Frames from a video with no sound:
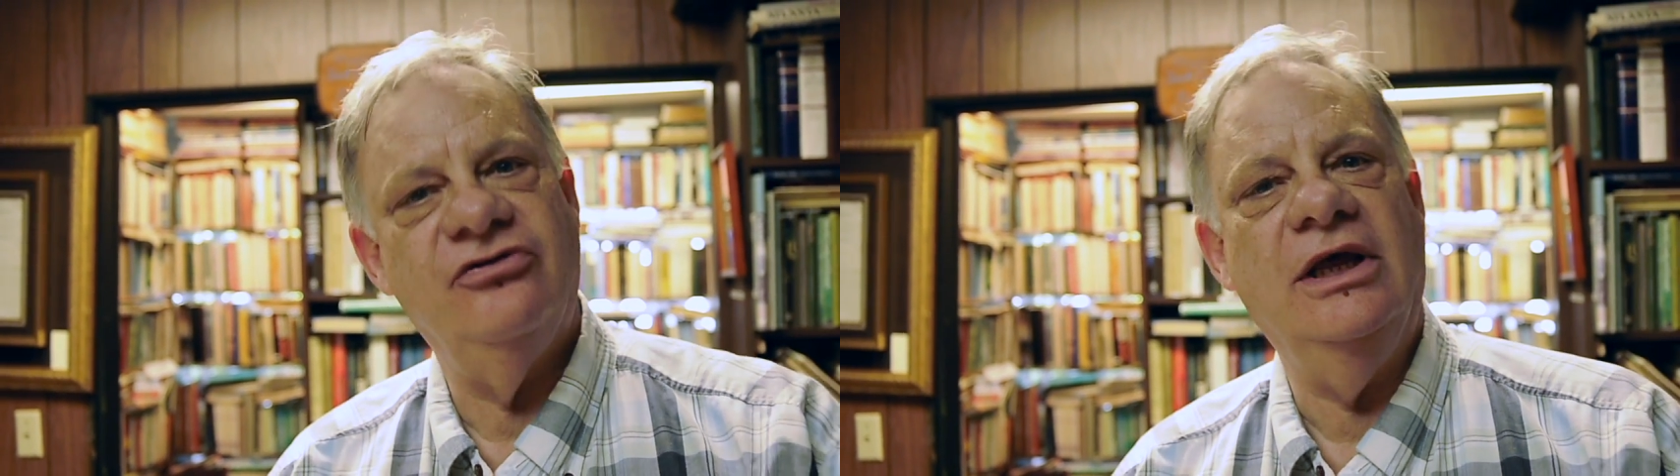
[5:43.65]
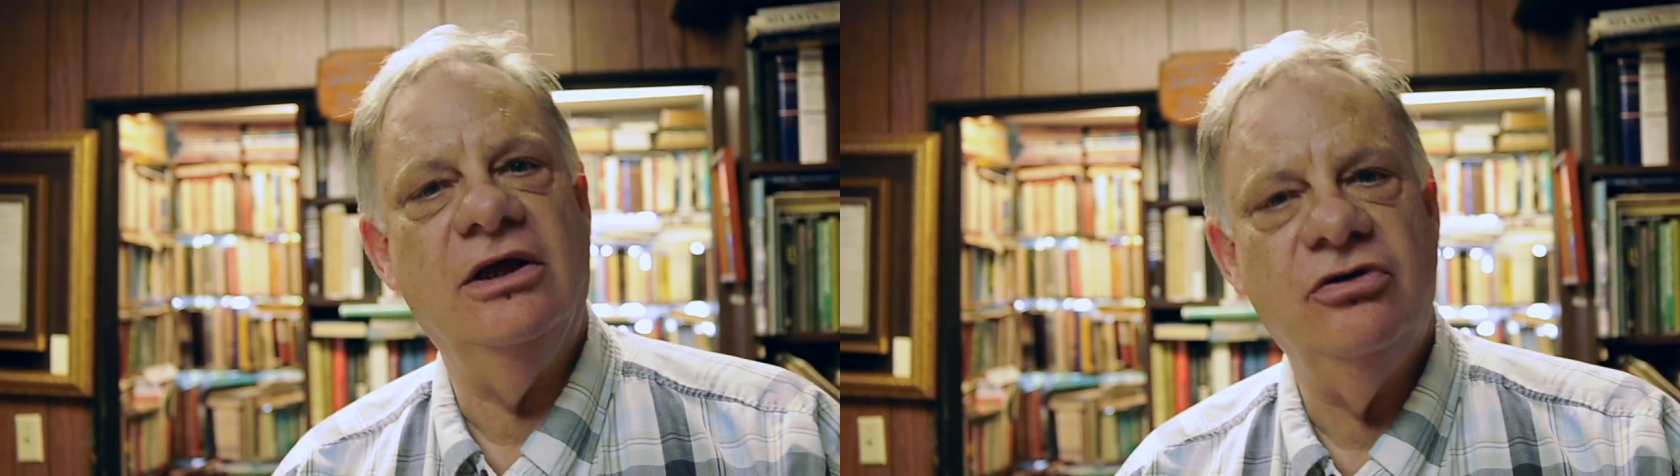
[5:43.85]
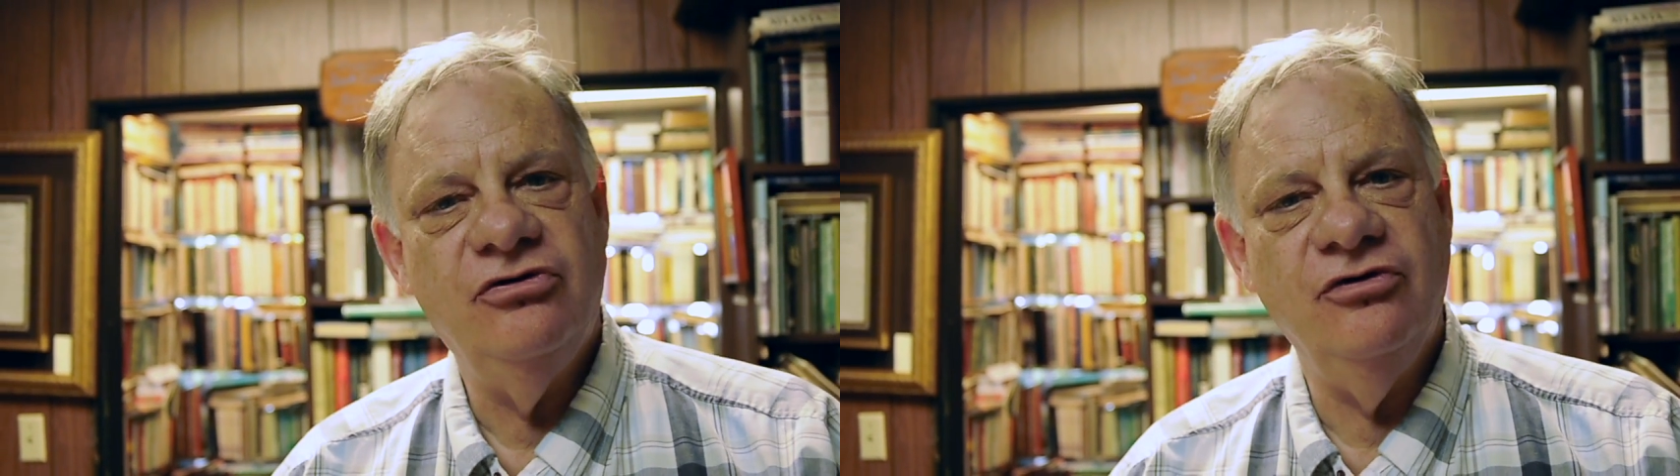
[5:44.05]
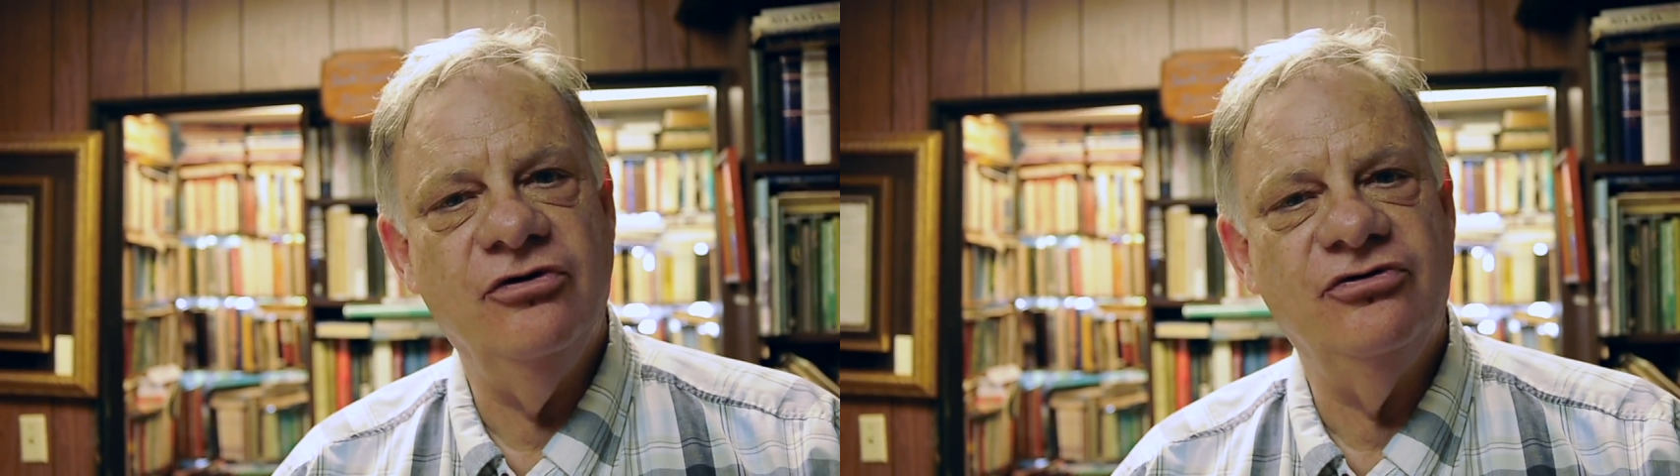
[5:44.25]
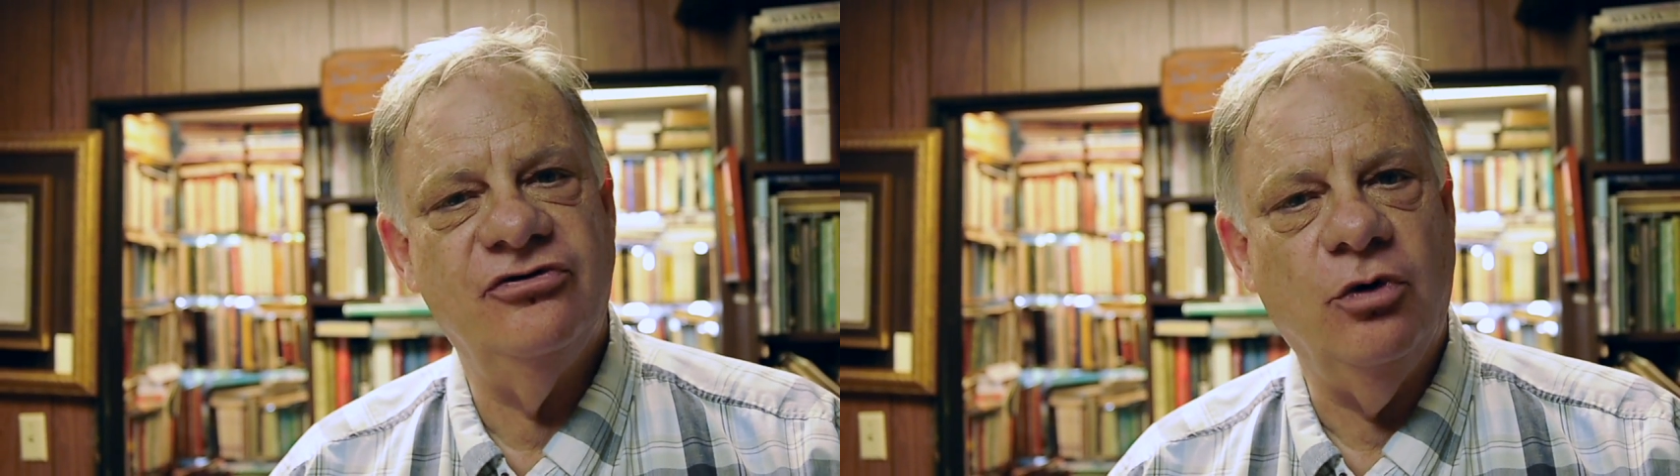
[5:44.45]
into
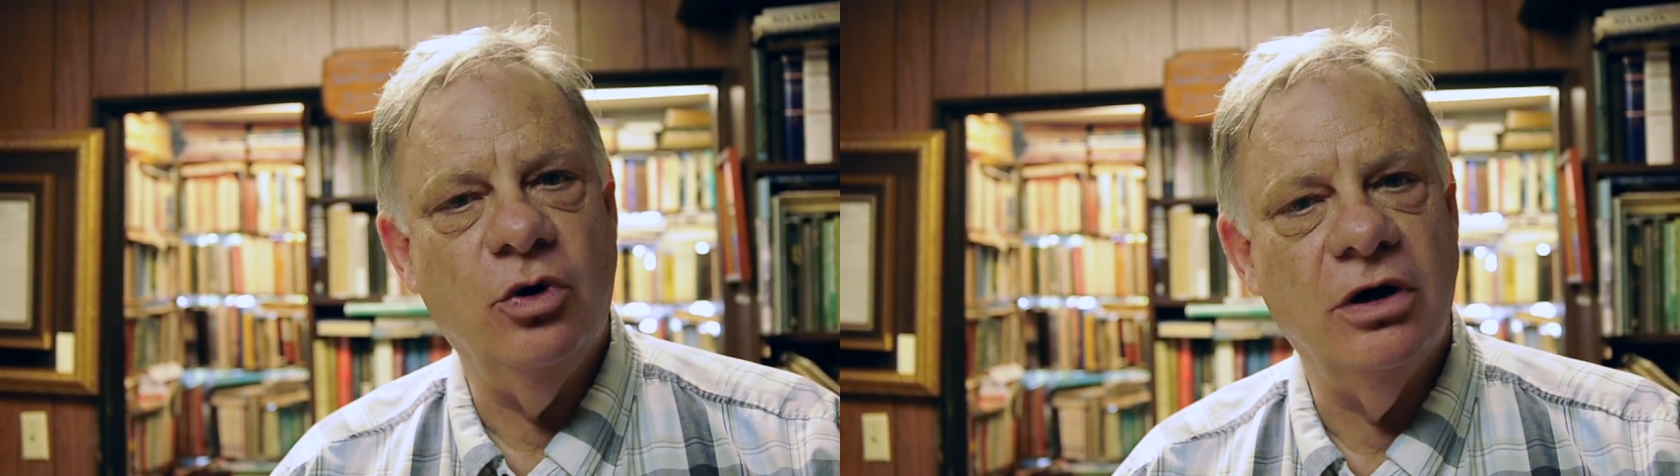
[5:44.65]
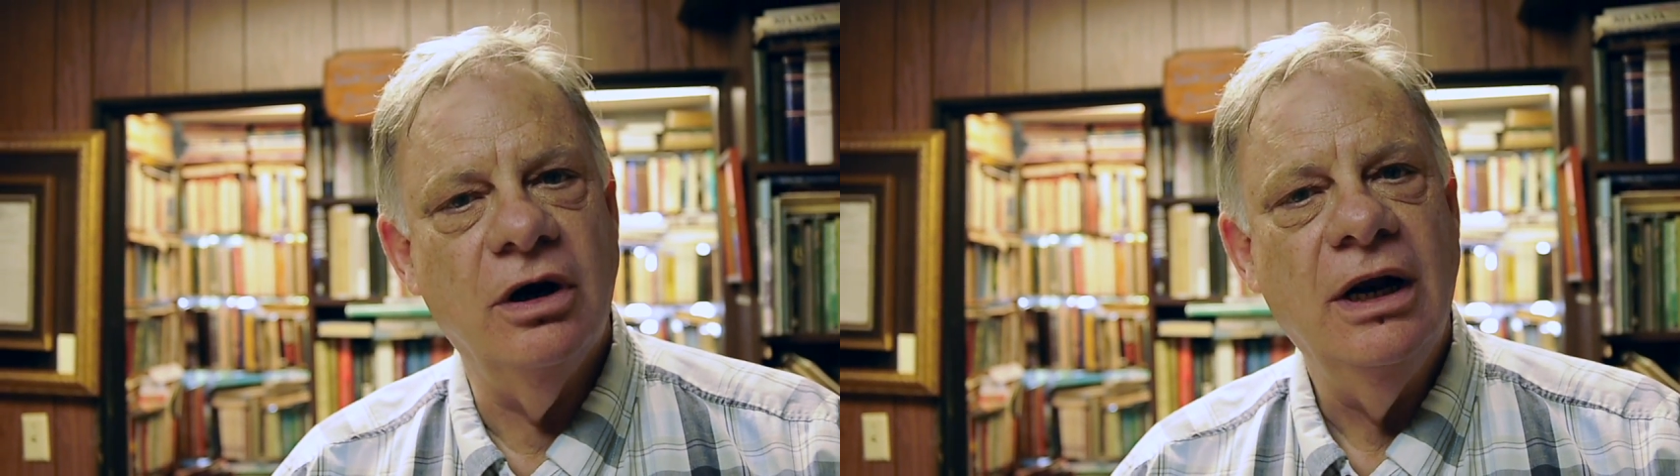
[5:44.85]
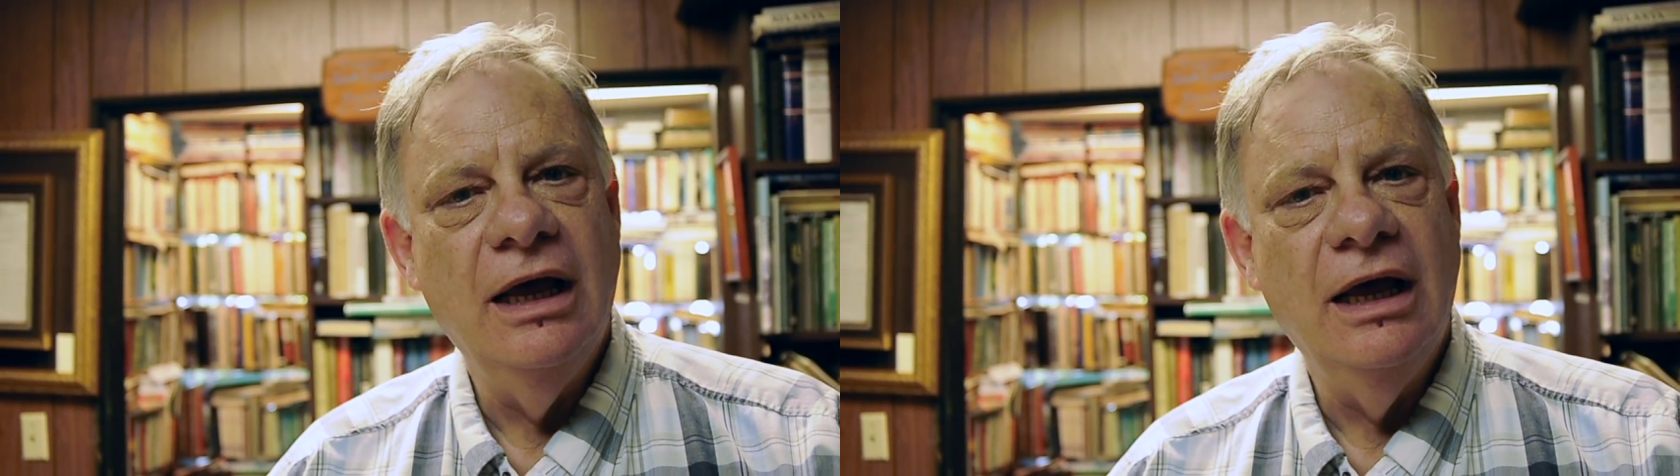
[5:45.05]
the store,